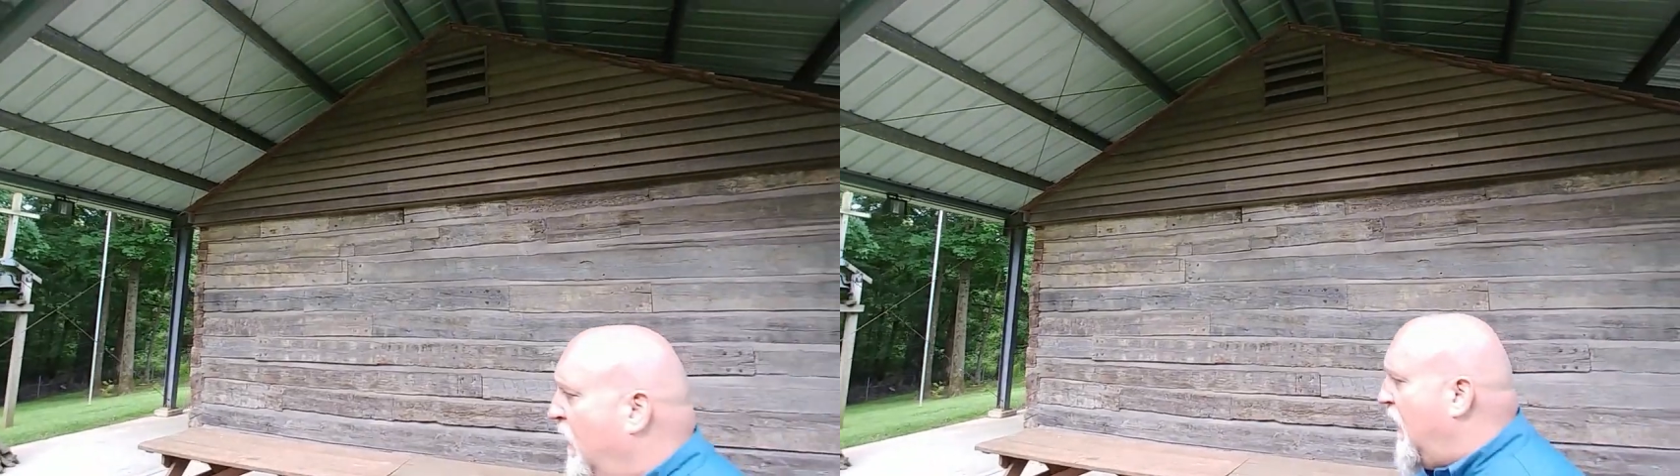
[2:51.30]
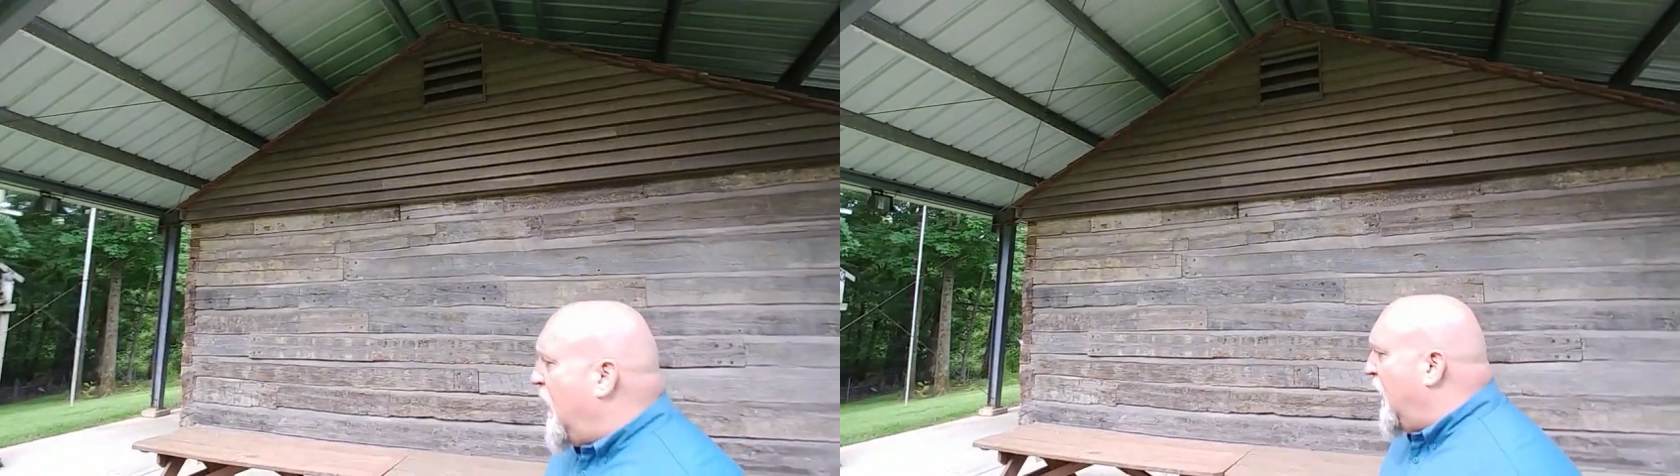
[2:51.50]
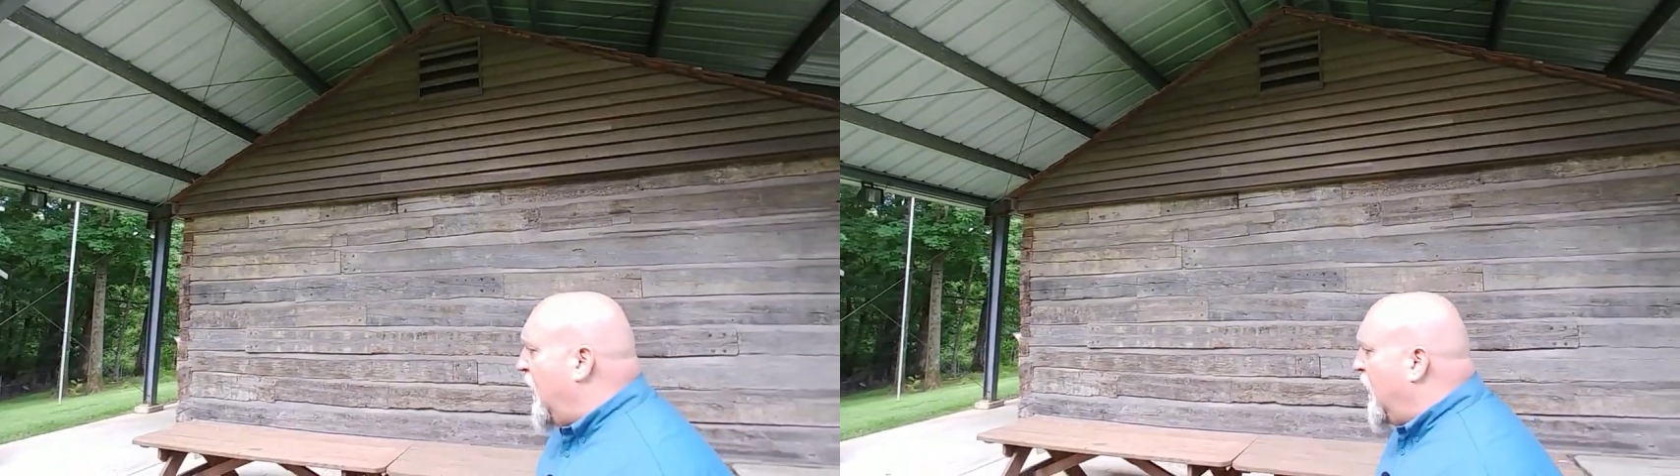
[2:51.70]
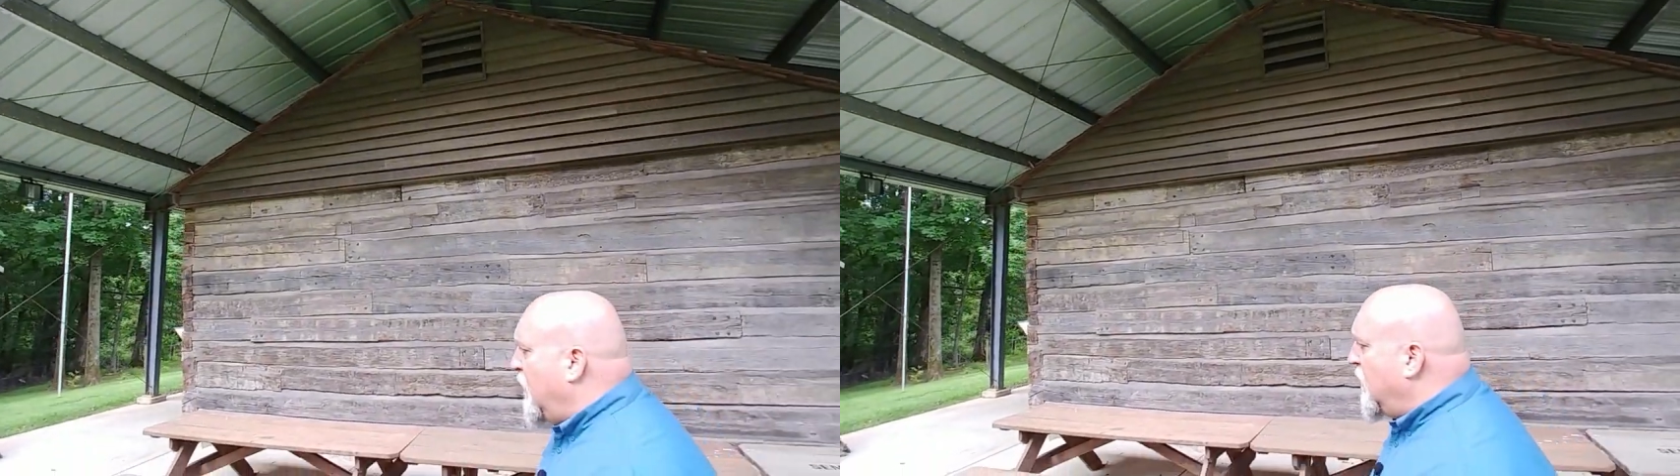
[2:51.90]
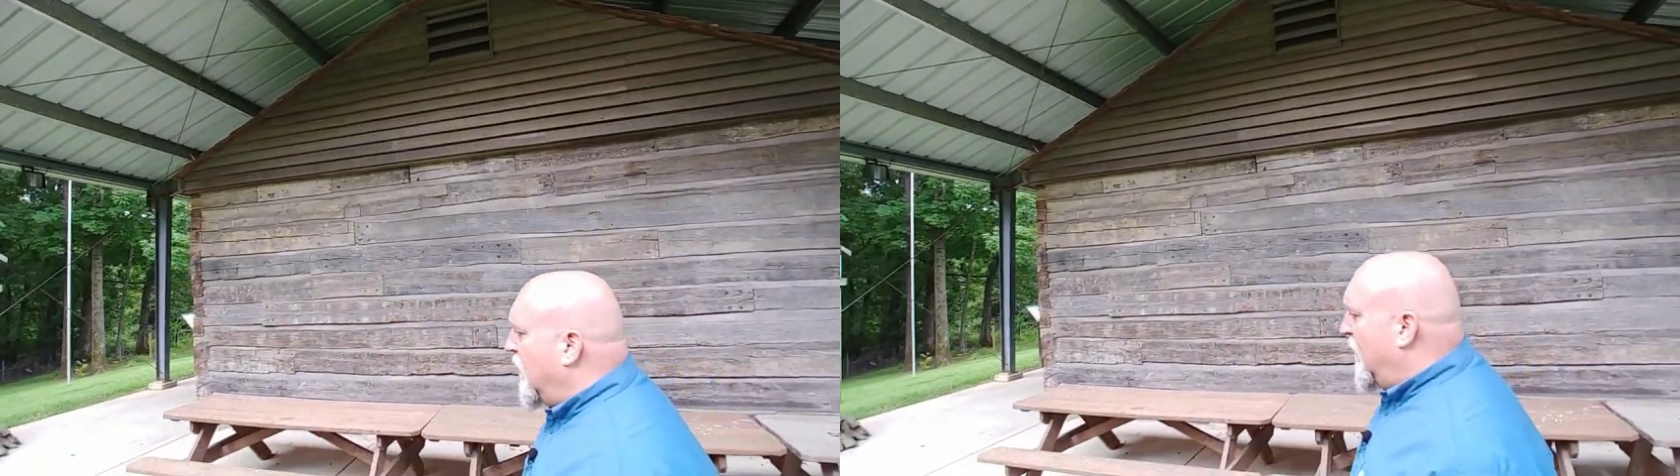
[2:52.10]

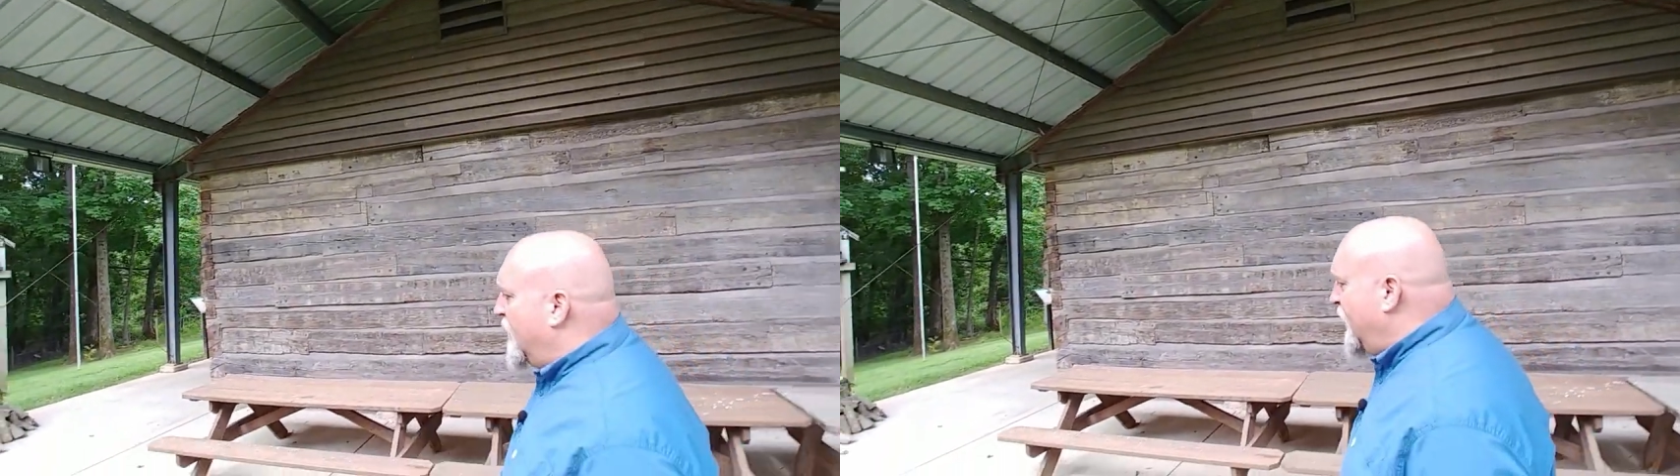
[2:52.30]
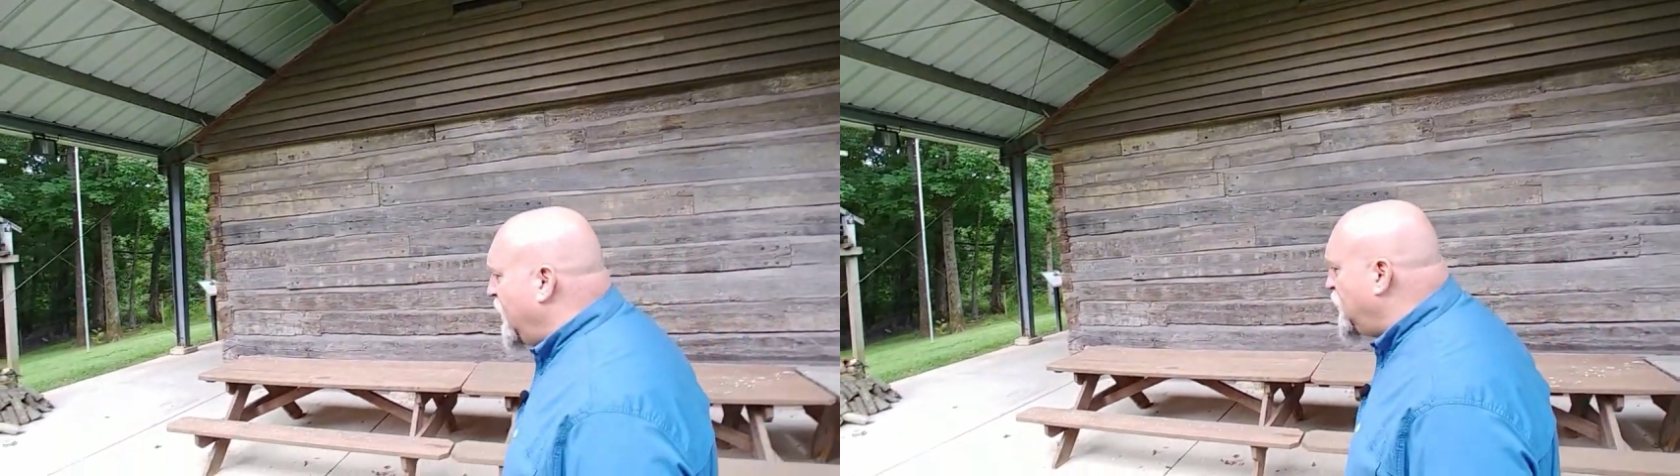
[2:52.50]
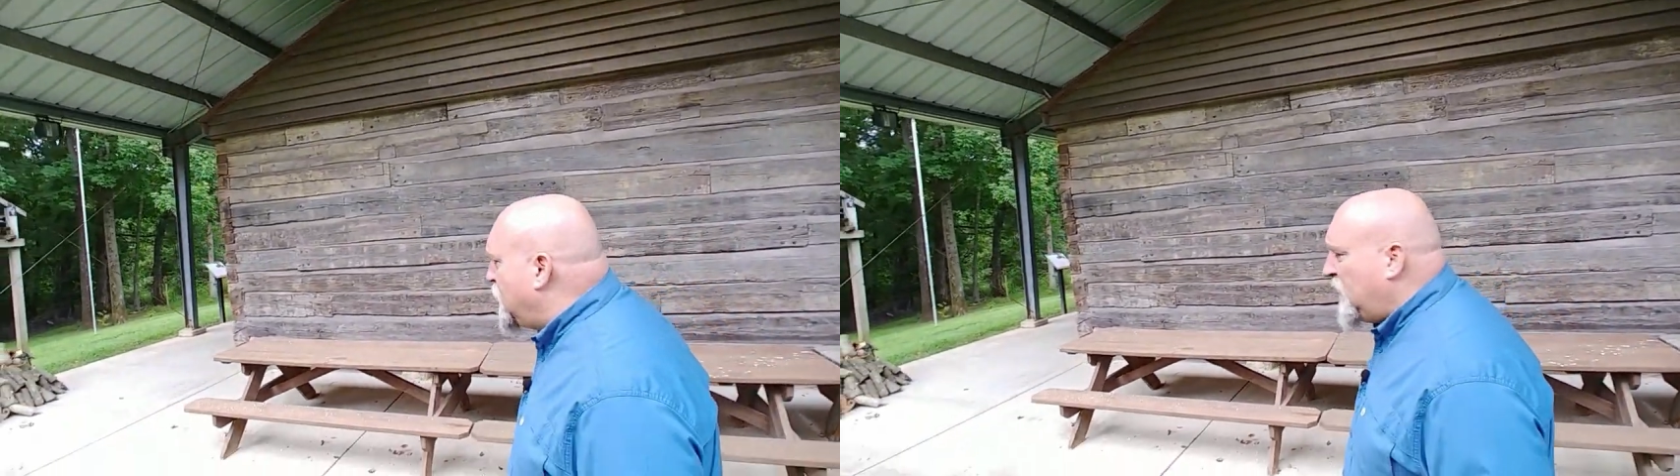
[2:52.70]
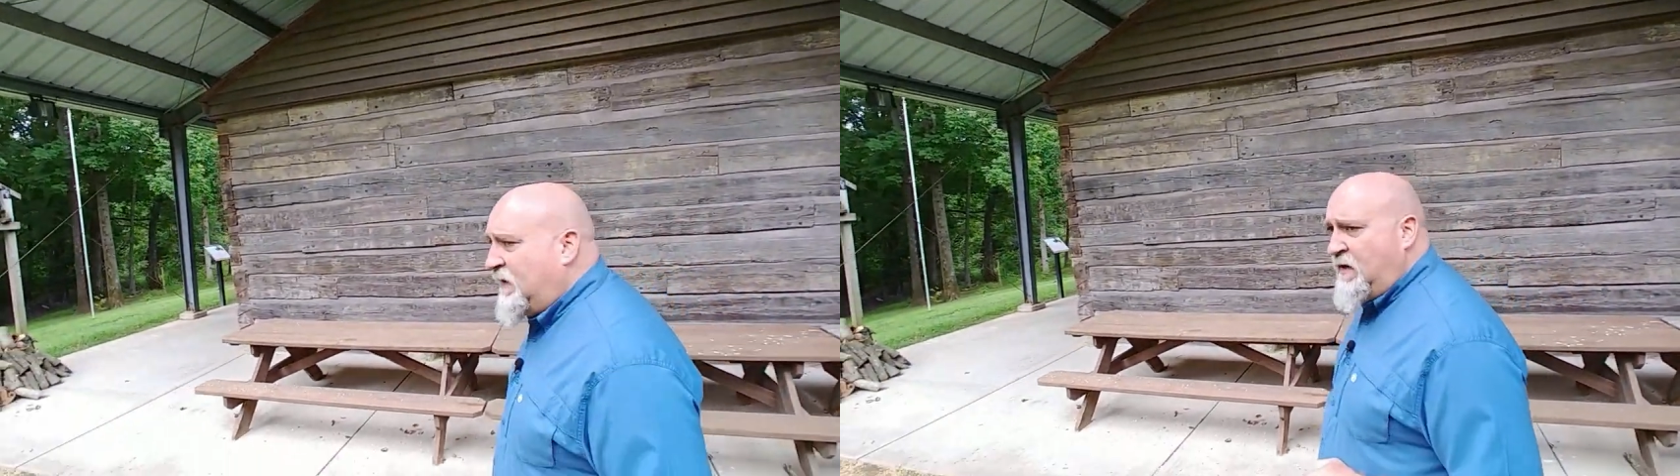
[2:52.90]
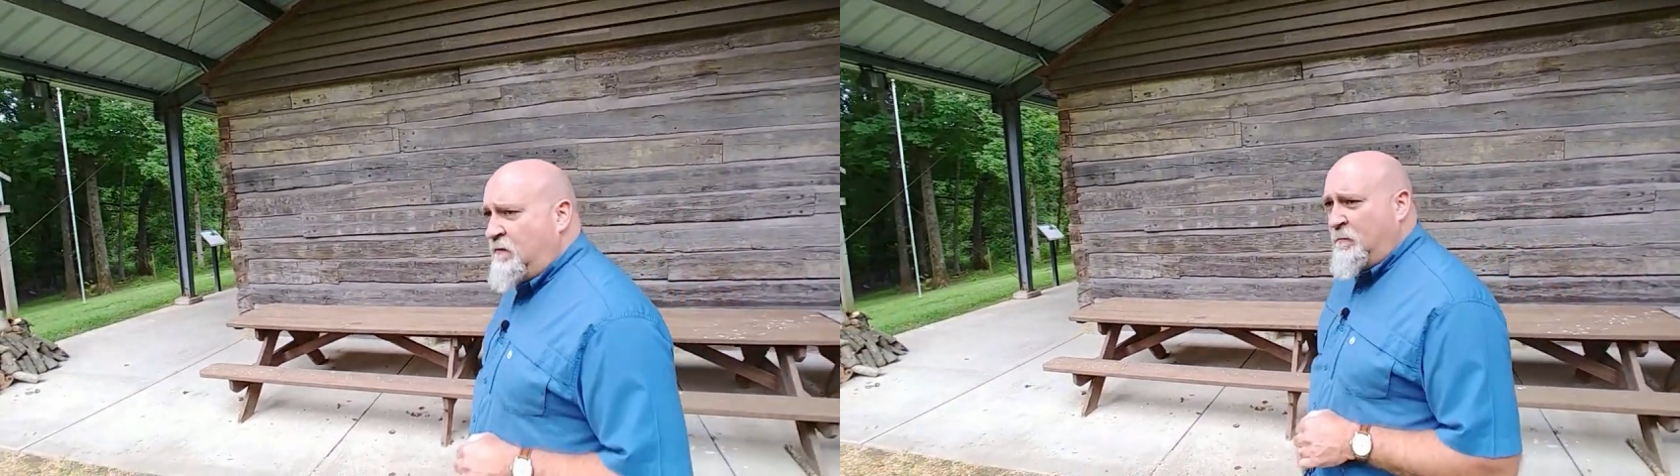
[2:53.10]
And eventually,